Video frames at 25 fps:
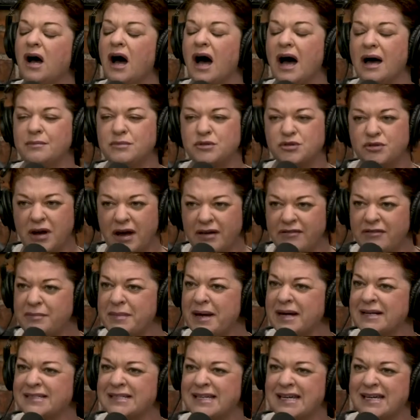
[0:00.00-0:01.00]
I'm driving
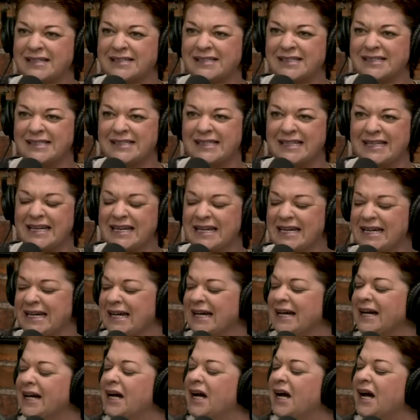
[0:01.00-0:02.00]
back to Kansas
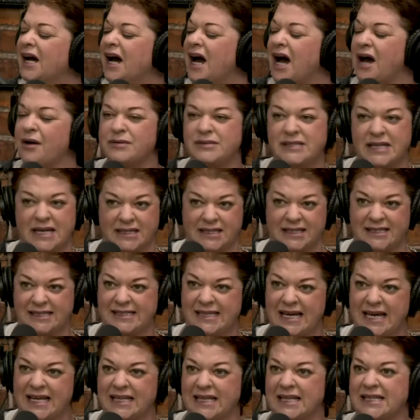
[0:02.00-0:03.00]
City. I was at the
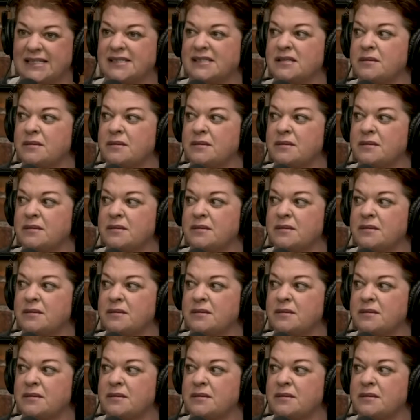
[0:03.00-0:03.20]
set list.